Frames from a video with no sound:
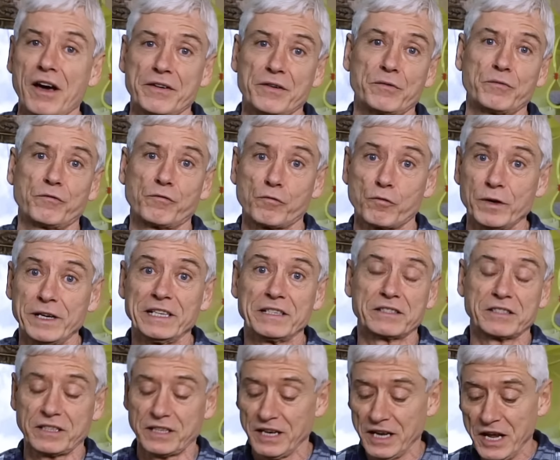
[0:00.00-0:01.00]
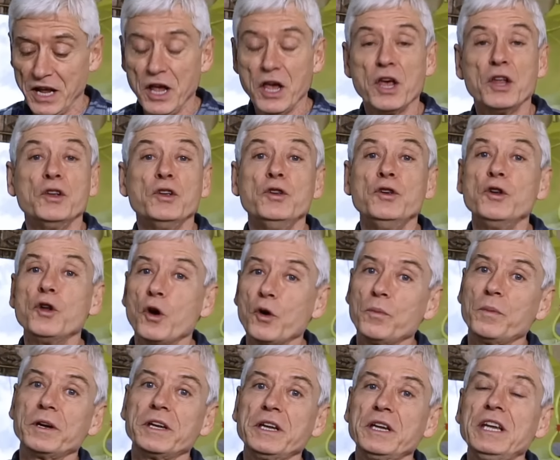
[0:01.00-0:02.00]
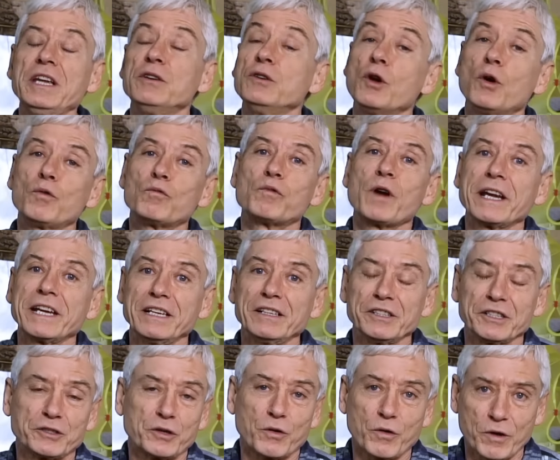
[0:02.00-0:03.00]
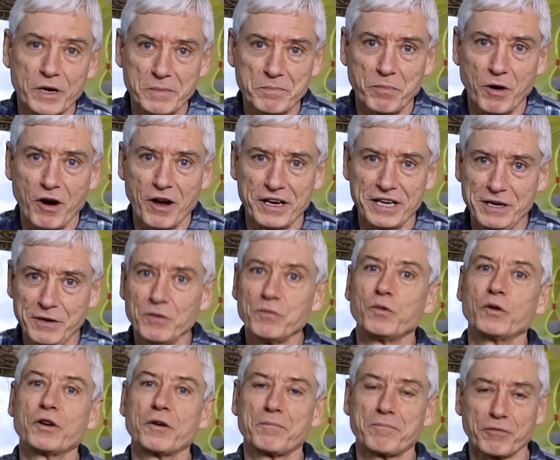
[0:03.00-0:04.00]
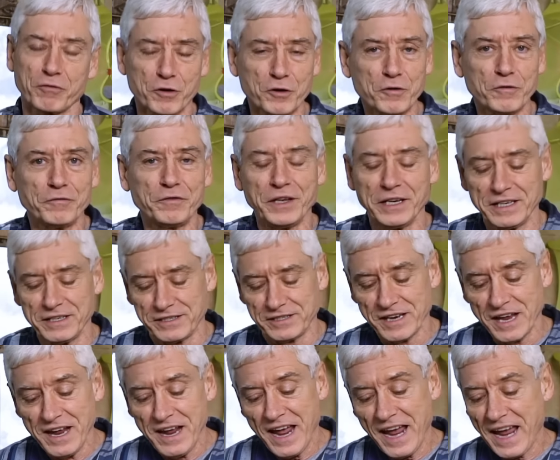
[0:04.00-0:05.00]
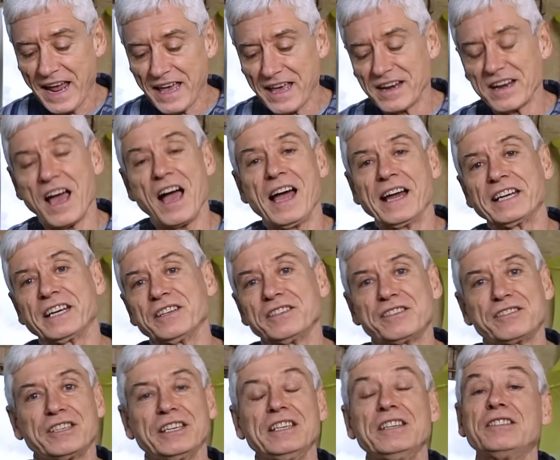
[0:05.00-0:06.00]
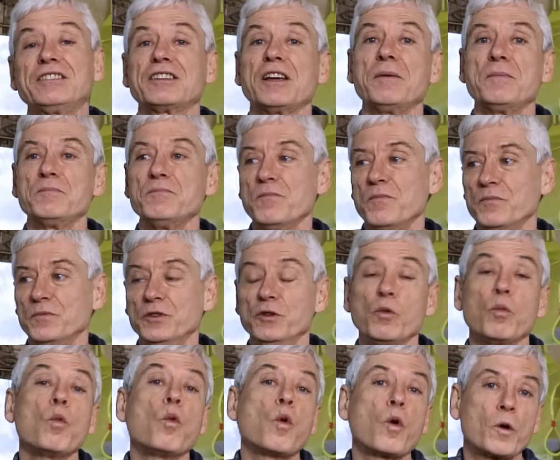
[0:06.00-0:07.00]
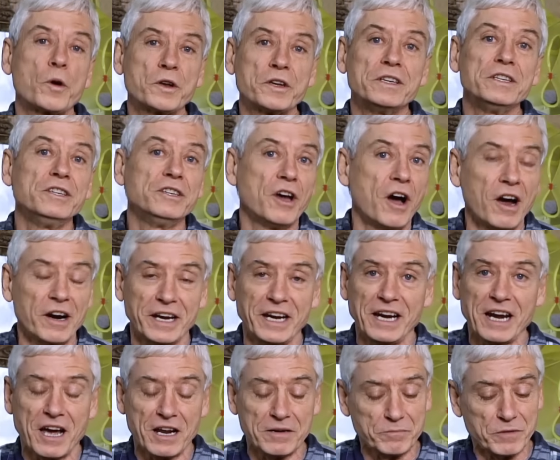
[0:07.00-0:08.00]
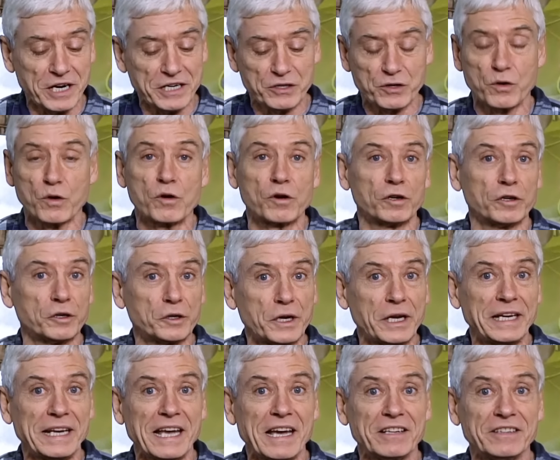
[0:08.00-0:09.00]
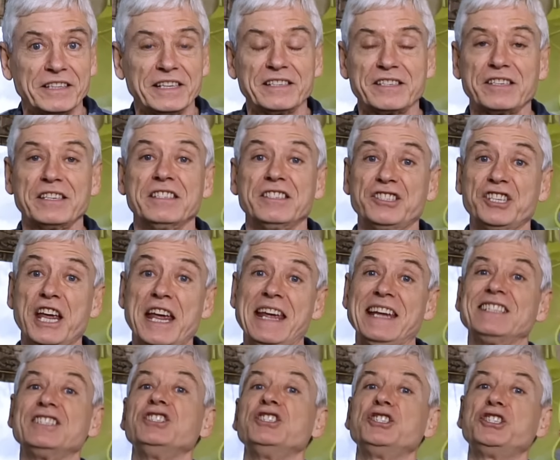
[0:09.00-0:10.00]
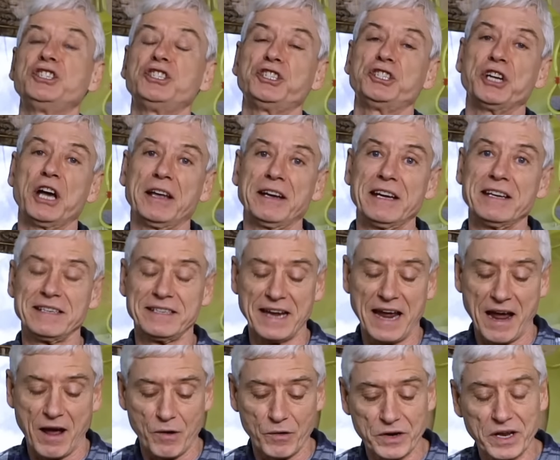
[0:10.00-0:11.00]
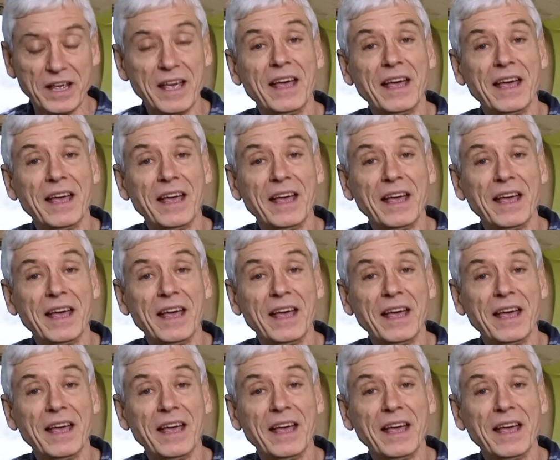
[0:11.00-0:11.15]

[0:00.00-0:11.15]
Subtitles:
of risk. Nobody, no regulatory body would approve this, and I could see some warden knocking on my door looking on this and say, shut it down.